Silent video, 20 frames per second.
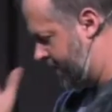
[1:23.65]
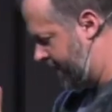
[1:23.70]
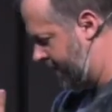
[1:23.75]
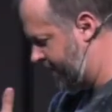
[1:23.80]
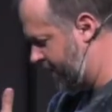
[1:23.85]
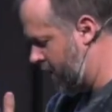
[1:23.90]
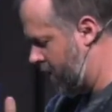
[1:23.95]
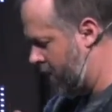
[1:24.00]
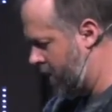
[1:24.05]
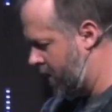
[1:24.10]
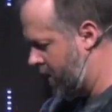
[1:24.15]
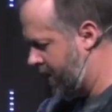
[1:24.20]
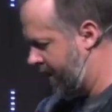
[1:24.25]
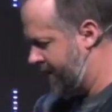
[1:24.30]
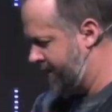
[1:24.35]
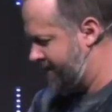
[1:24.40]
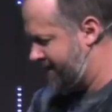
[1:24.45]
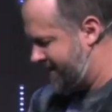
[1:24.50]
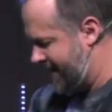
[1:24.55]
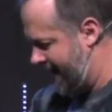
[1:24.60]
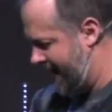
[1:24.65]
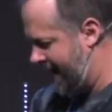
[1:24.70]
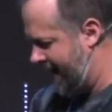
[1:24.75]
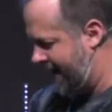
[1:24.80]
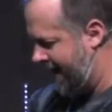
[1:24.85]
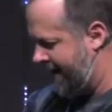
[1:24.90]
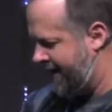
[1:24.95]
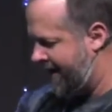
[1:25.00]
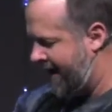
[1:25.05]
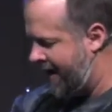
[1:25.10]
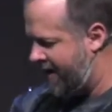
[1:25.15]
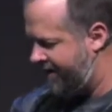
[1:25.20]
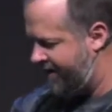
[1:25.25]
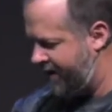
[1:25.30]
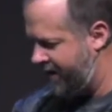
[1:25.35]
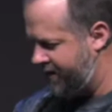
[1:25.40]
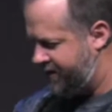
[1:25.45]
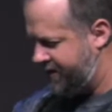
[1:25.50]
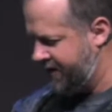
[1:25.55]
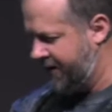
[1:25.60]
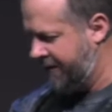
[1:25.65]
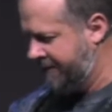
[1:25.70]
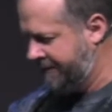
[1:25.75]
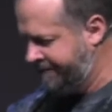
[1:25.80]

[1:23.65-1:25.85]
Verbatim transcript: of your seed into our future,